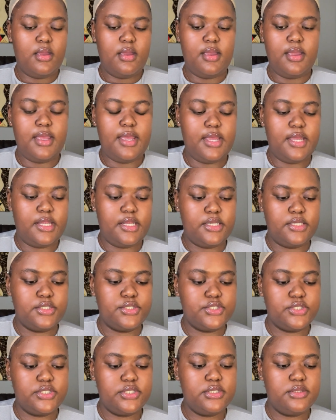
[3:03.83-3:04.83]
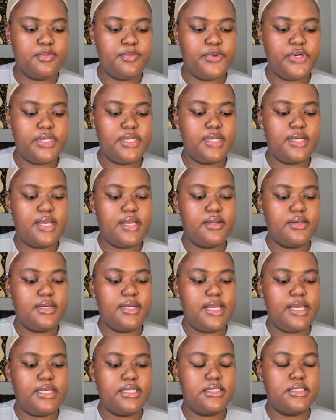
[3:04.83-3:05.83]
and just spread it out
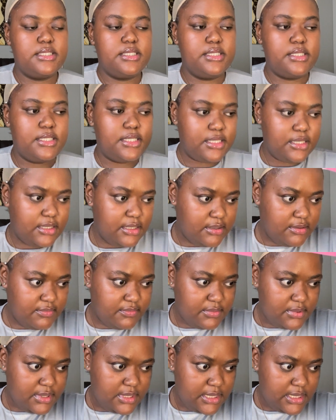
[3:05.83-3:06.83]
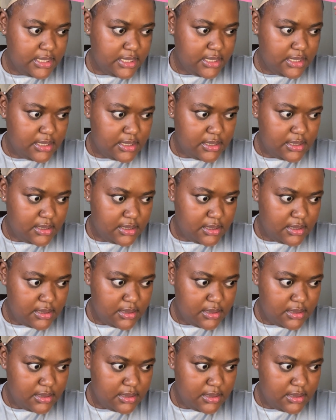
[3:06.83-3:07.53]
nice and evenly,